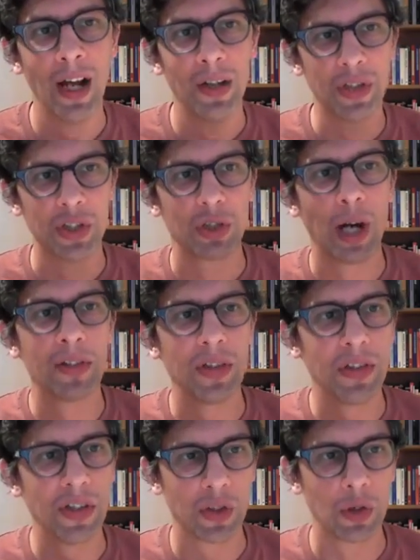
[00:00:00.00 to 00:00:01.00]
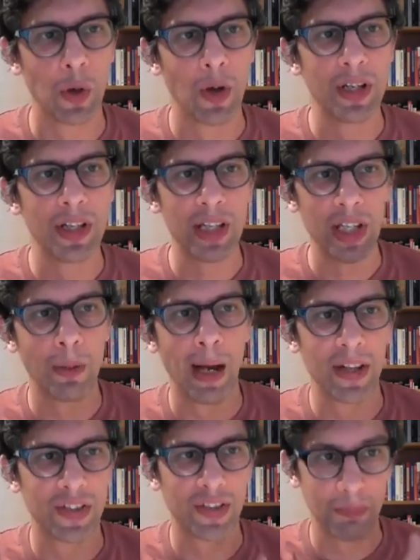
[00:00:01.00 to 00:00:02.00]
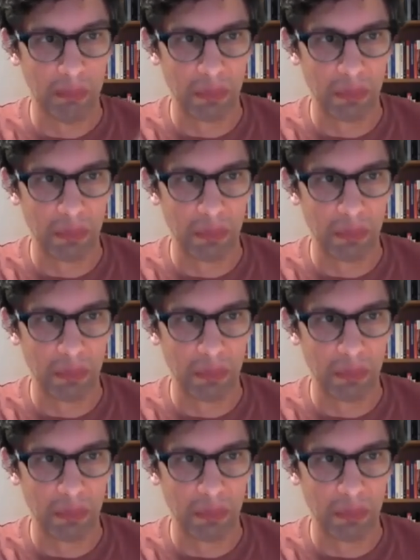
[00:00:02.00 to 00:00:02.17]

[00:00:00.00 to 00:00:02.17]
to try to destroy the US